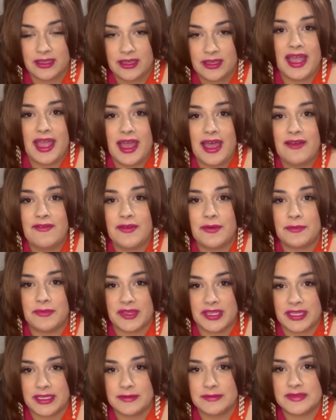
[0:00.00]
I have a
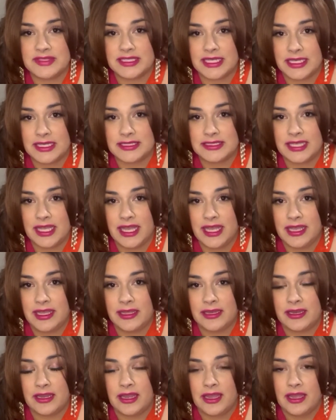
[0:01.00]
medium sized
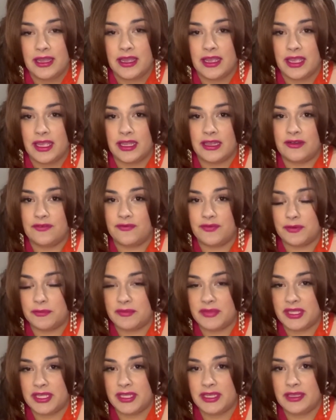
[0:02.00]
head, and for
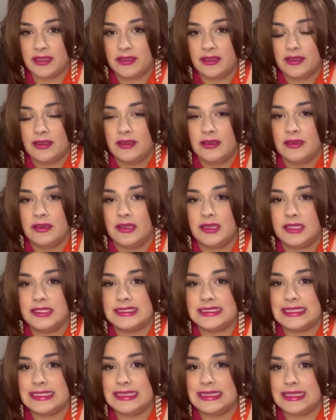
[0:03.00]
me, it's
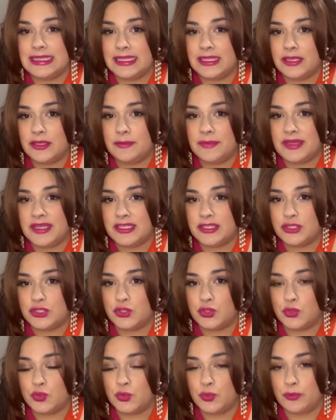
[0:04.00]
a little bit
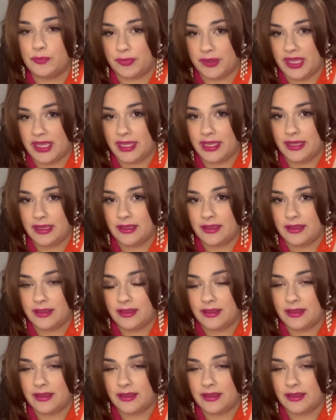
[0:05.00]
too big